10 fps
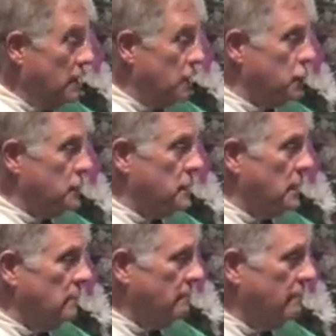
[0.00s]

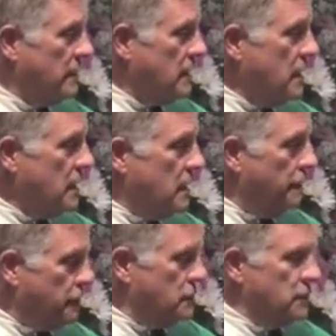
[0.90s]
Interesting.
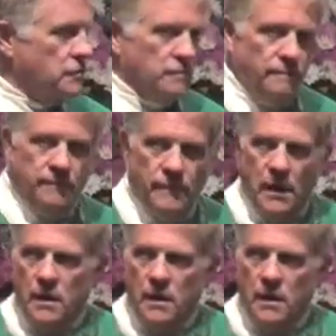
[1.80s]
A physician.